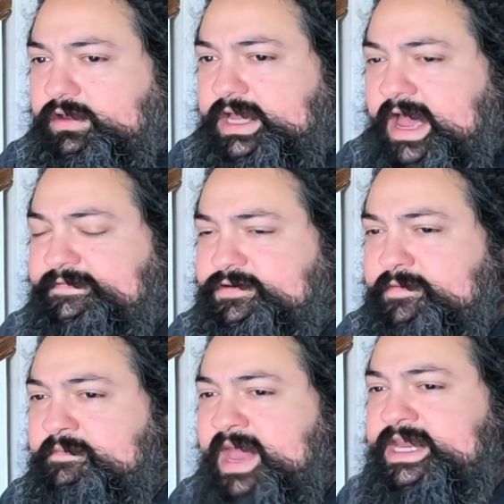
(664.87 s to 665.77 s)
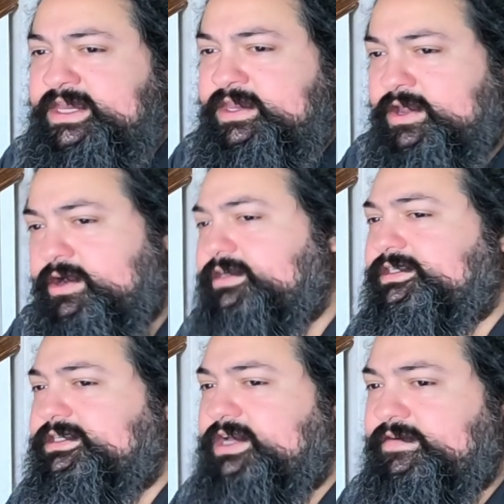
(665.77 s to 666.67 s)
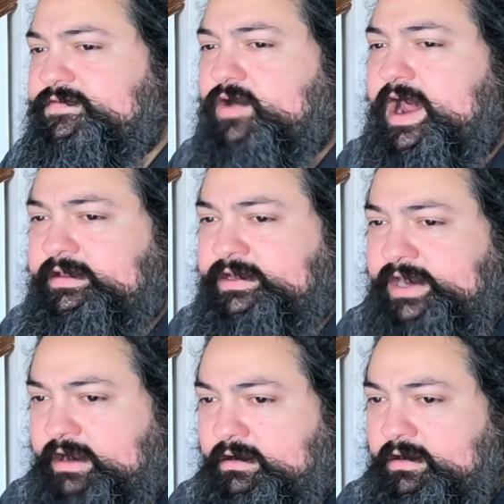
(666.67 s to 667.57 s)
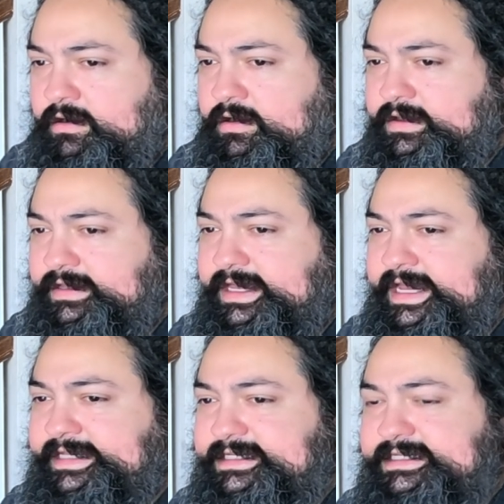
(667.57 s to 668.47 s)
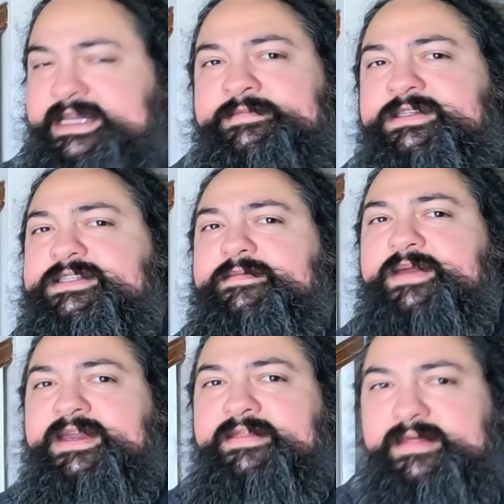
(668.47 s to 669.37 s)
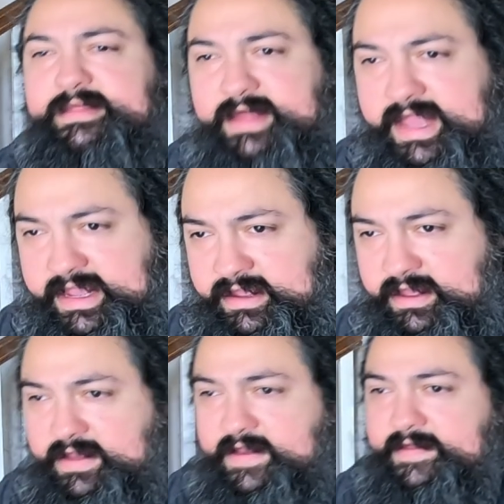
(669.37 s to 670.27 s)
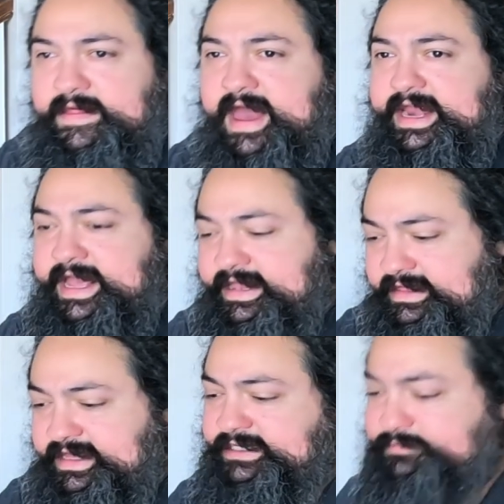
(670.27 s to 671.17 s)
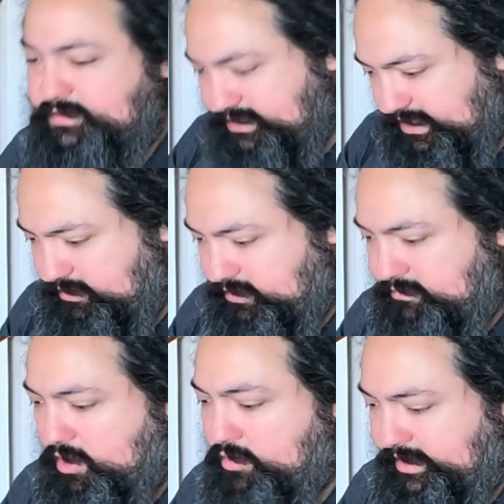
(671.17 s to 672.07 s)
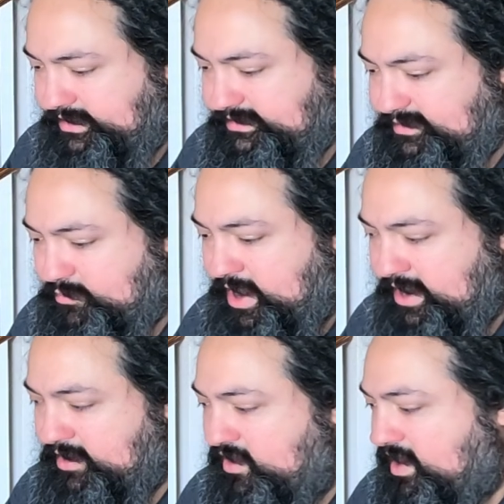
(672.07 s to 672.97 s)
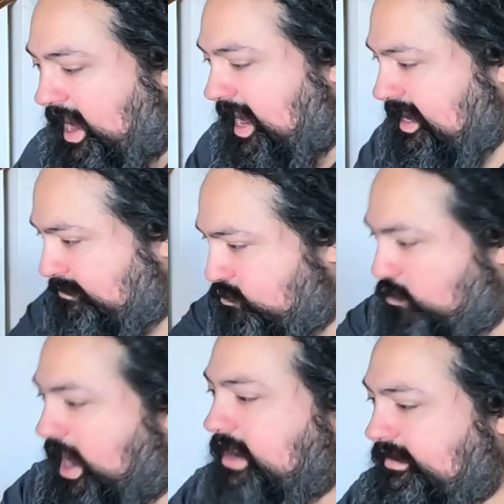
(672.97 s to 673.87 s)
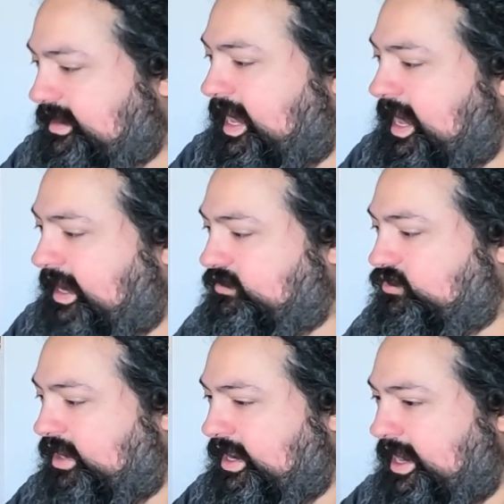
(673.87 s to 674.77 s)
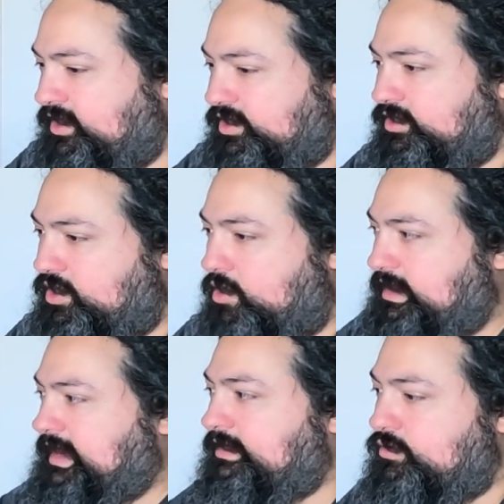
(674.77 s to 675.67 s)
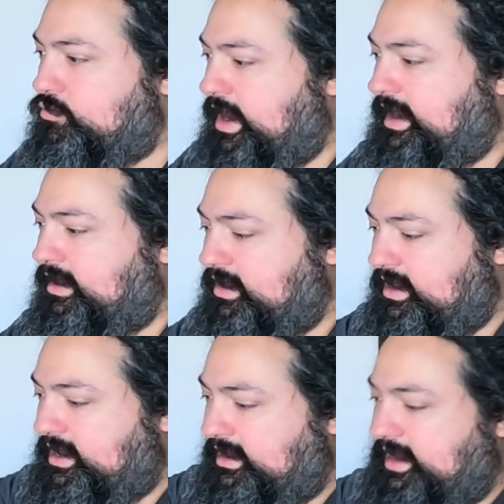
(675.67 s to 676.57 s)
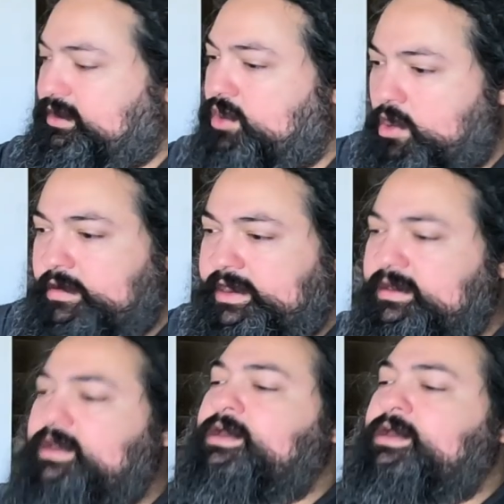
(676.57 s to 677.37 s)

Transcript: after many years of trial and error, it seems to be the thing that in these particular moments when I am right on the edge and I could go either way, like go and